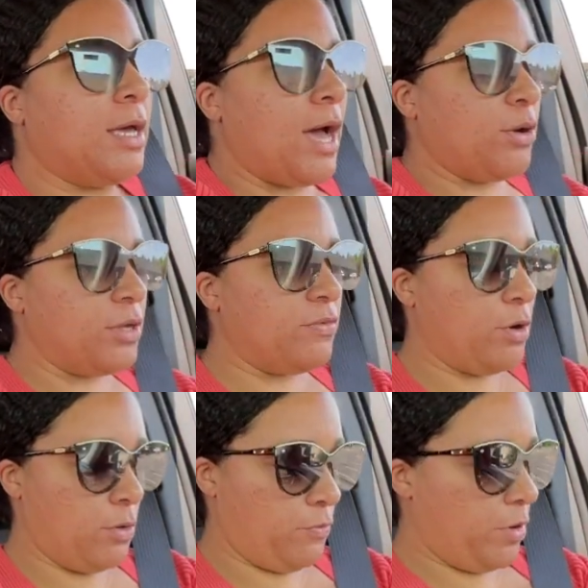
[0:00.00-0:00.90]
I don't even
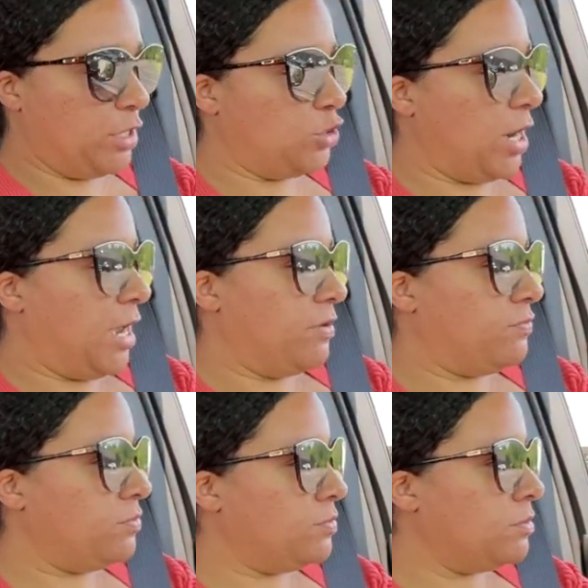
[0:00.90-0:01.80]
know if I want to drive
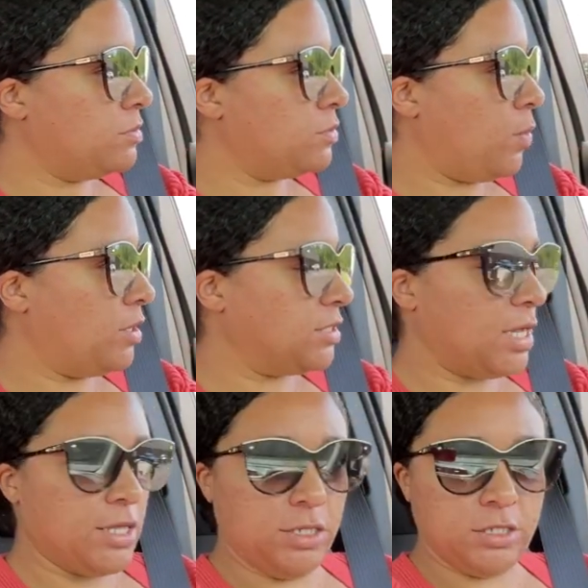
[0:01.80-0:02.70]
while
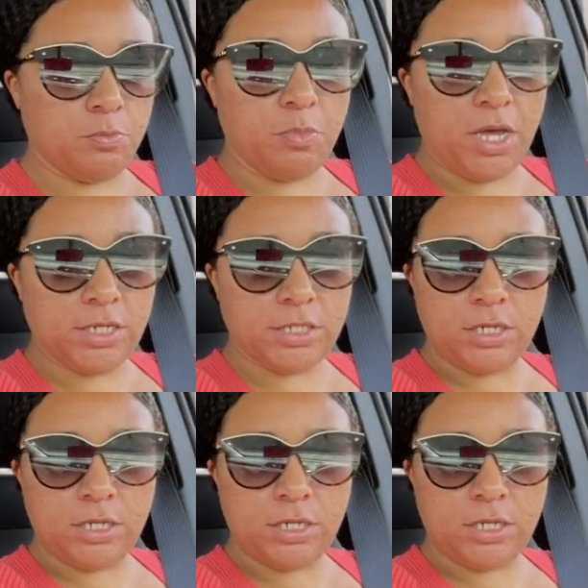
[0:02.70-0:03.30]
saying this, but